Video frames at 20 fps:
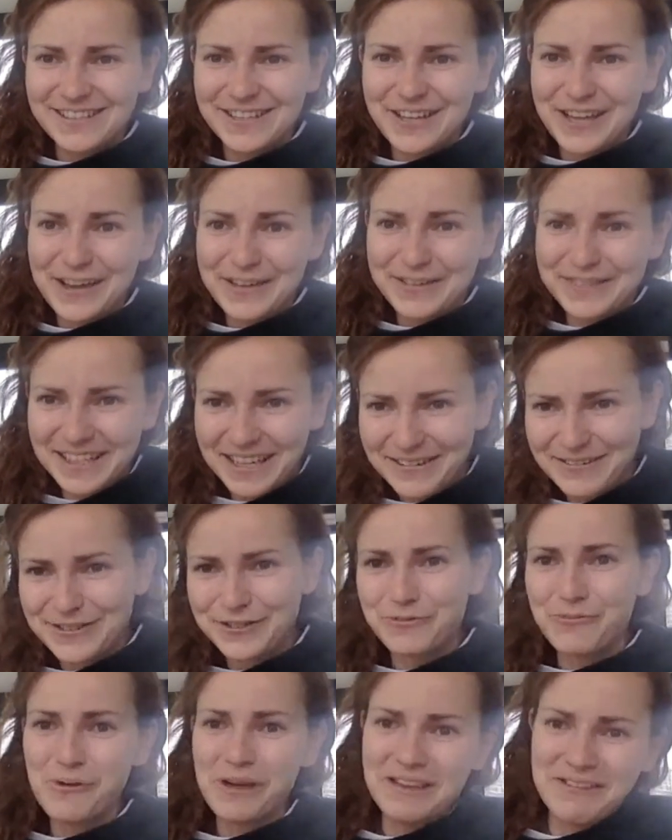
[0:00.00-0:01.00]
so you have to kind of
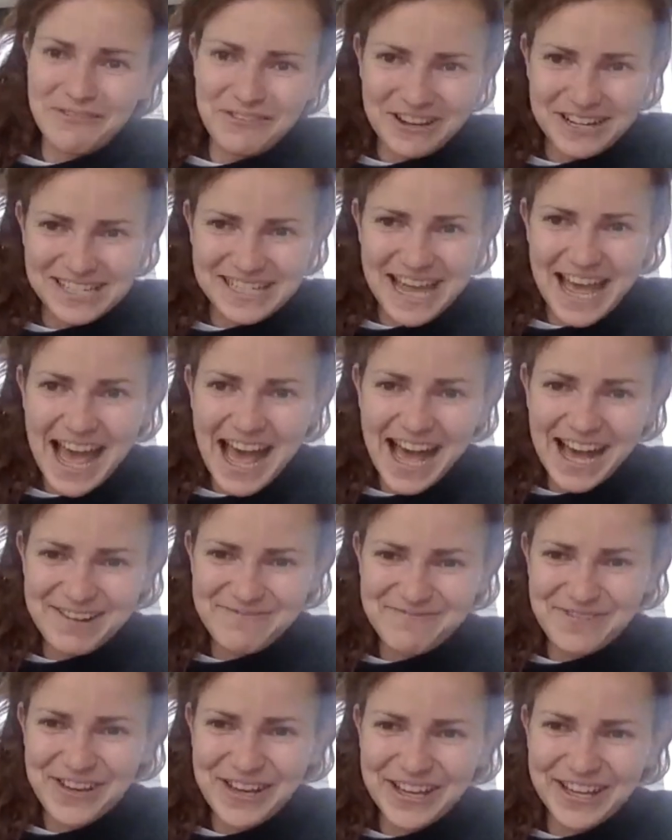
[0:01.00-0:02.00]
just wait for it to
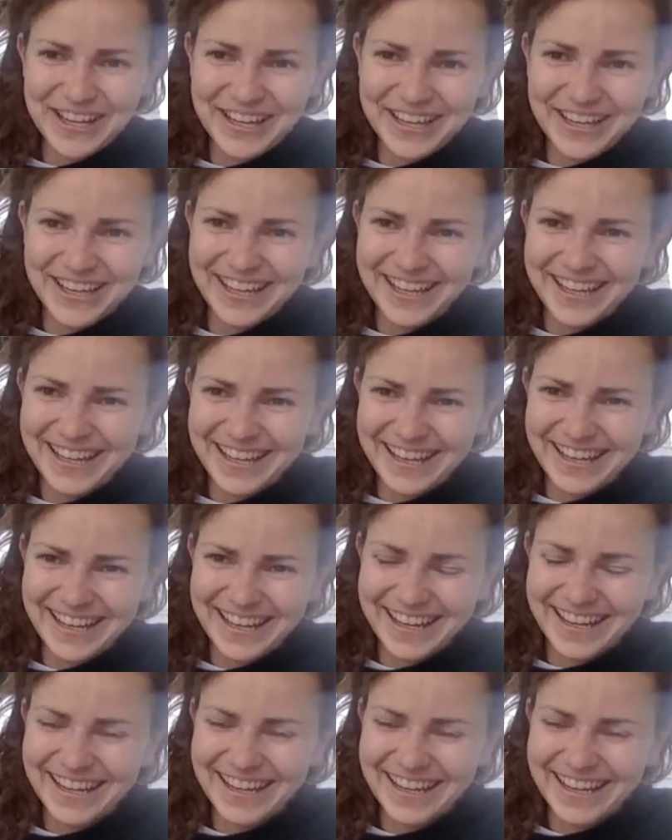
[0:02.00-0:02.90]
happen.